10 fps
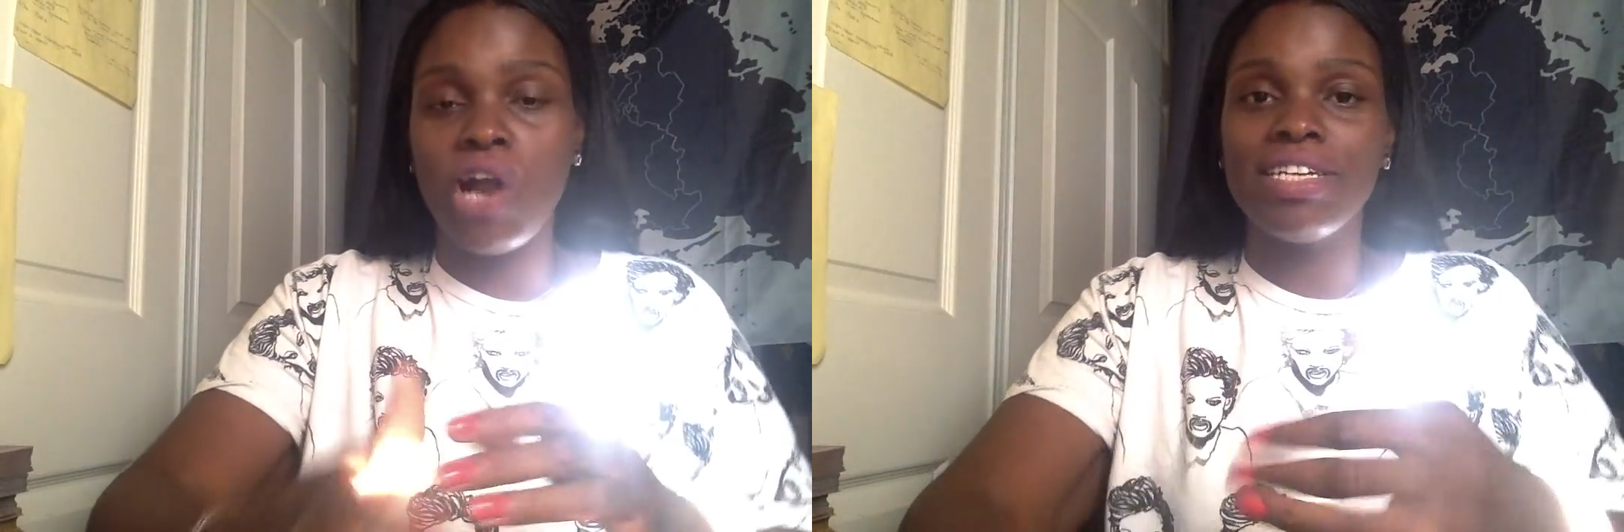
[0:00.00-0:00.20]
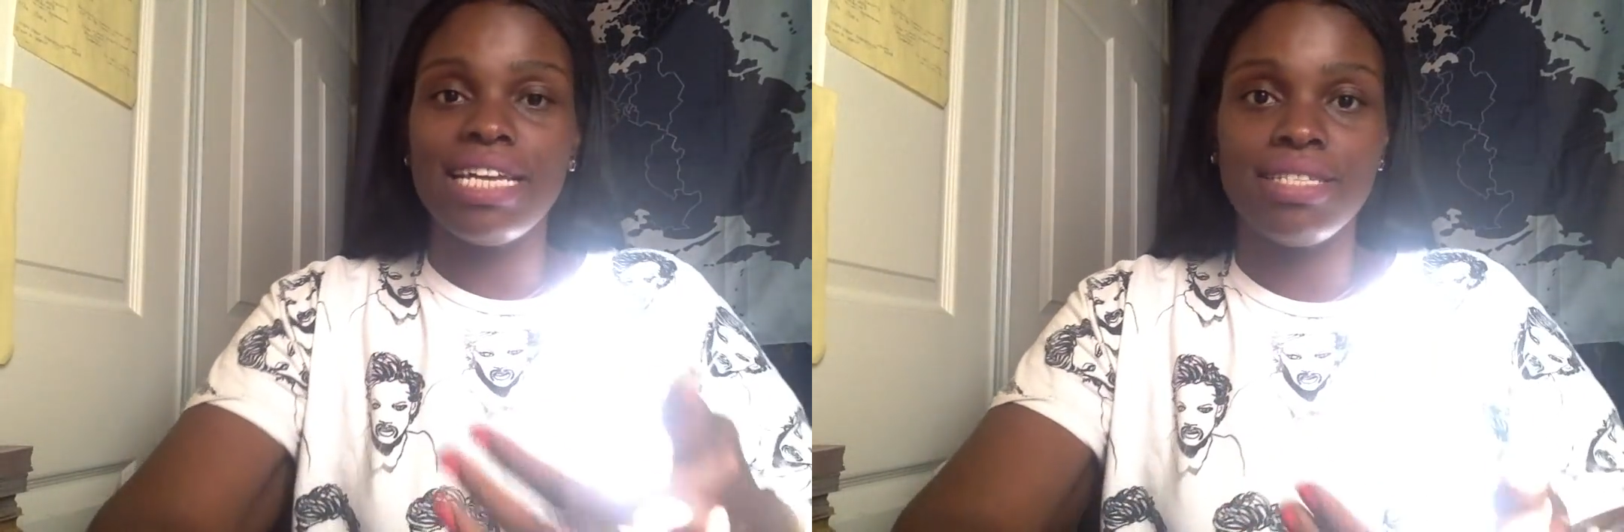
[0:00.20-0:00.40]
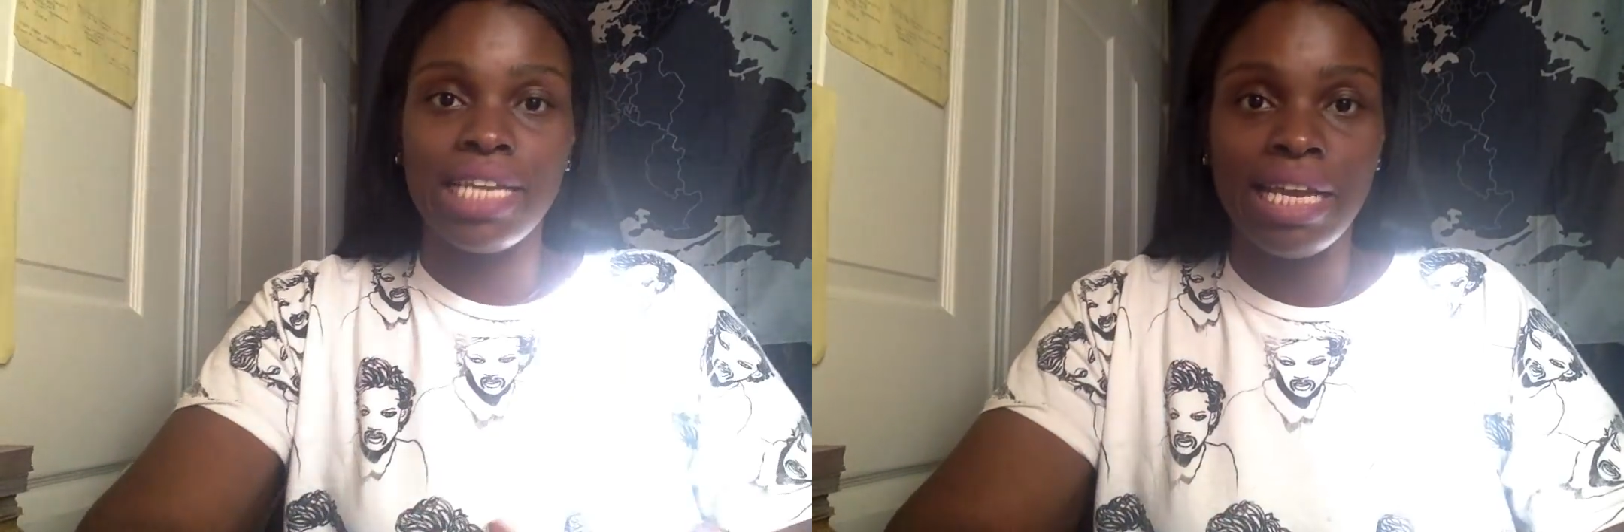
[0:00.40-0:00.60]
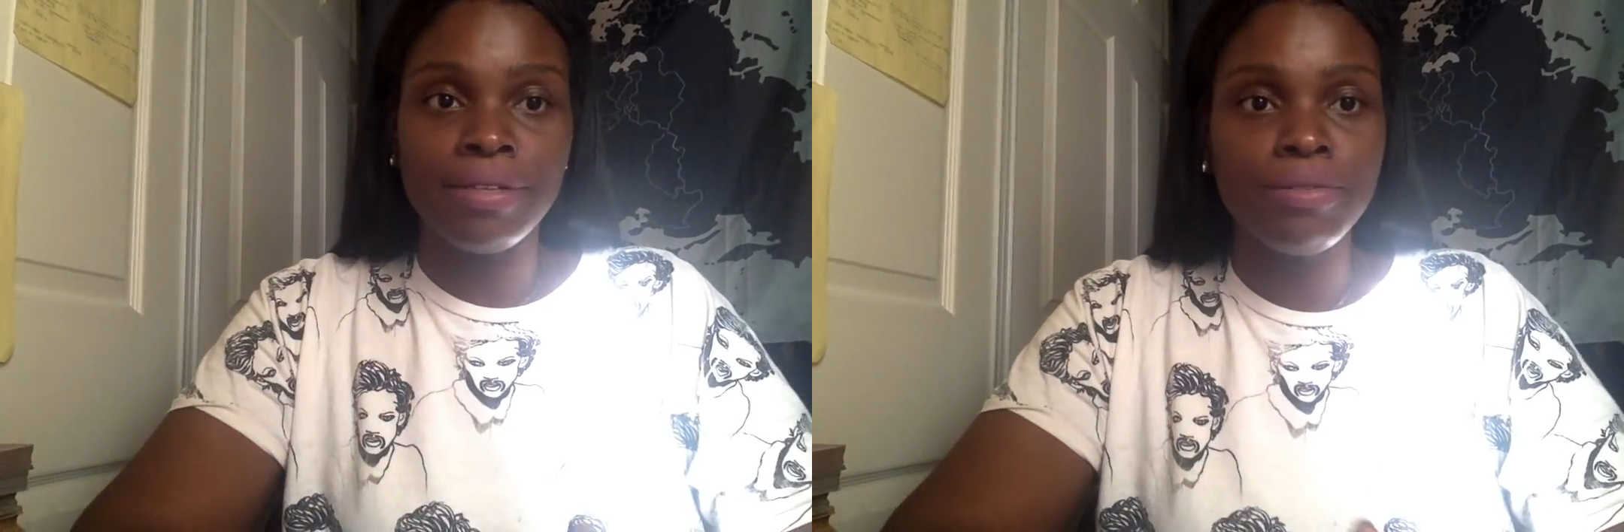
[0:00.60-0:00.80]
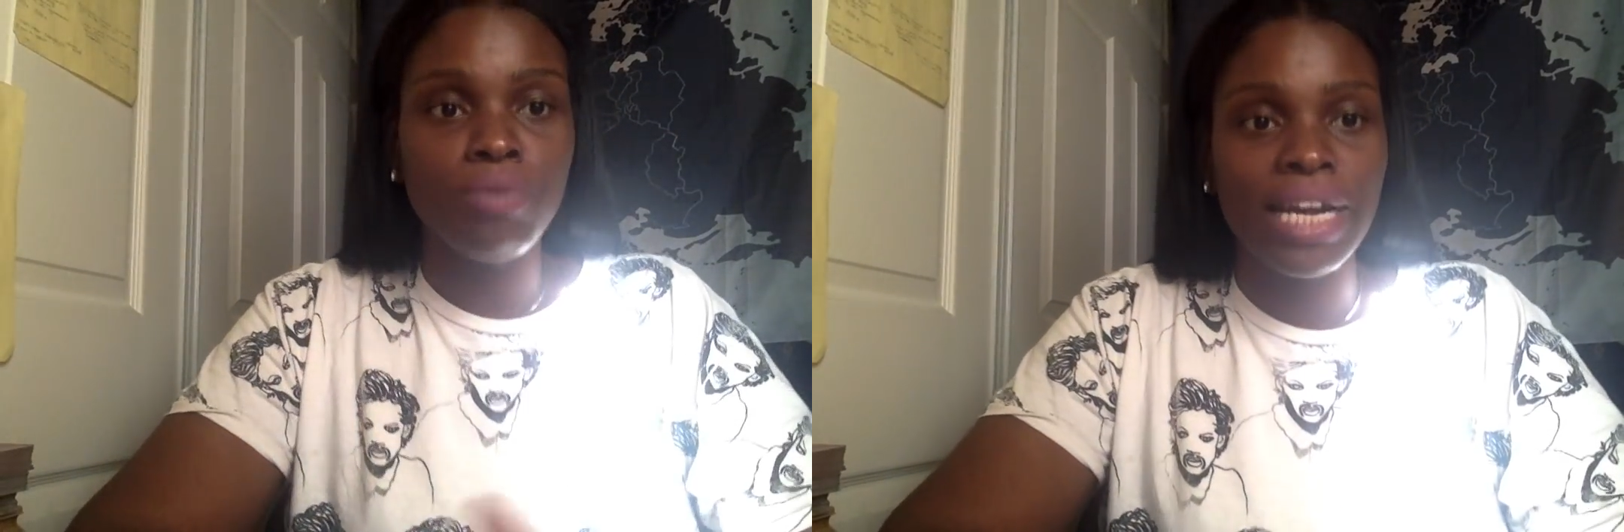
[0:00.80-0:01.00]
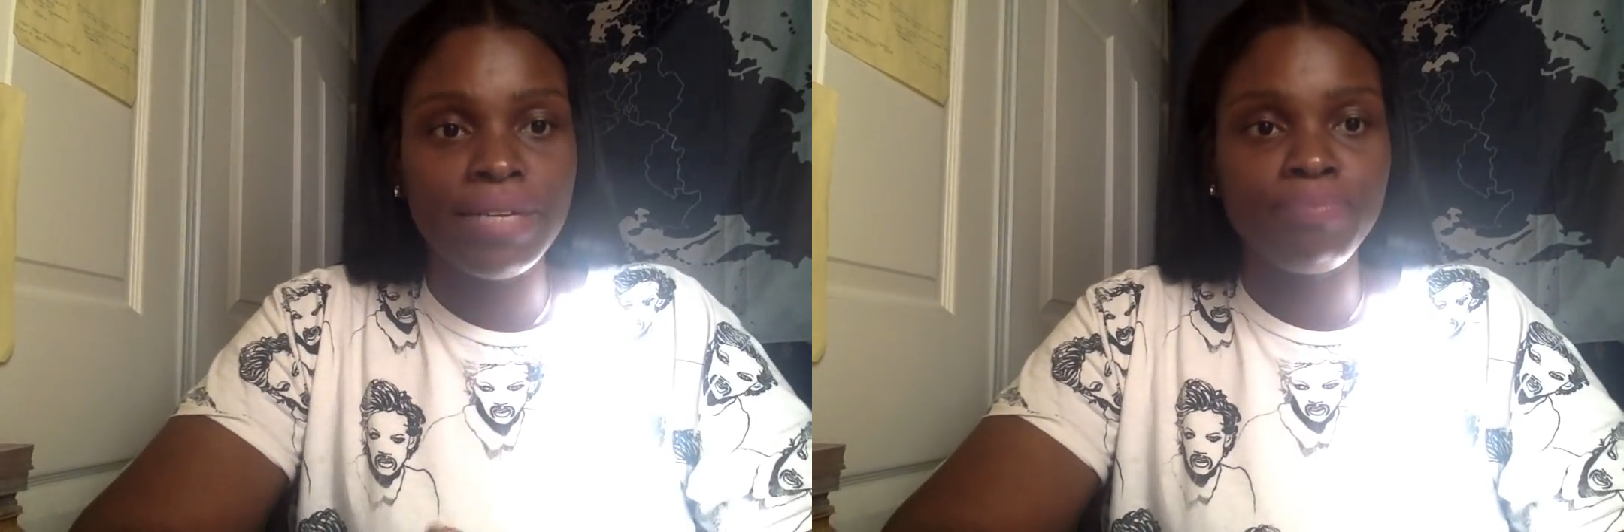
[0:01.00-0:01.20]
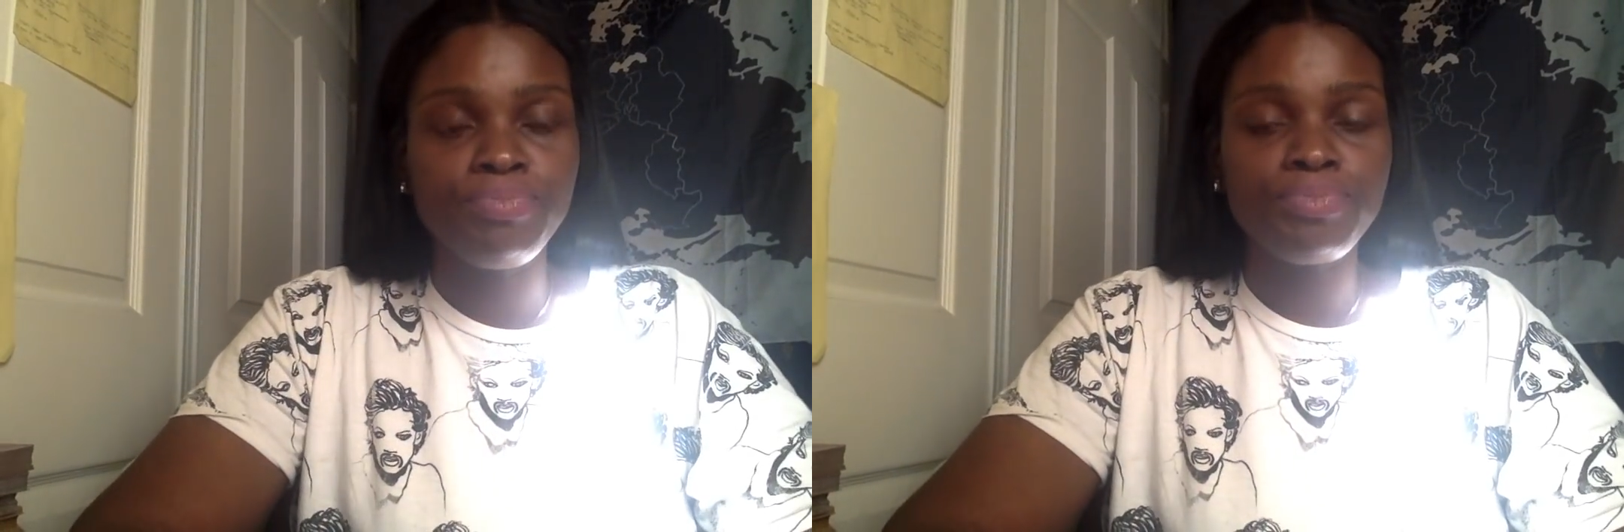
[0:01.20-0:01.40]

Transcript: destiny, right?